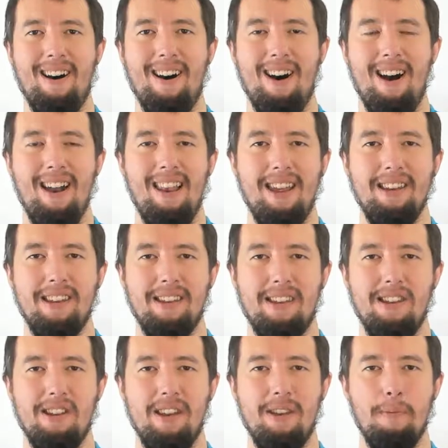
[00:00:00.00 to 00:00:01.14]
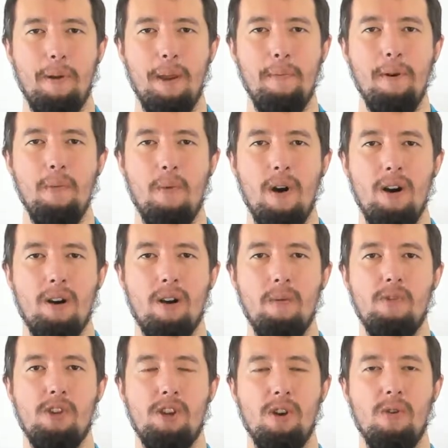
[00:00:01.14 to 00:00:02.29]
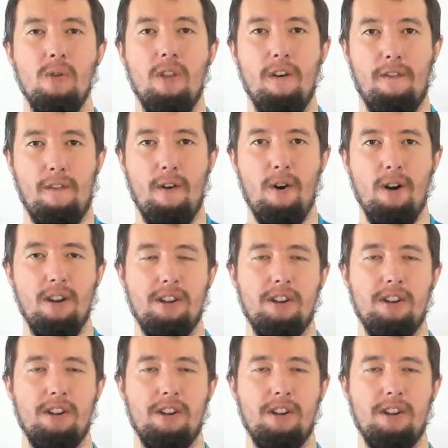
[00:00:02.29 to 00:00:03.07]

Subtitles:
Hi ladies and gentlepeople, and welcome to The Forest.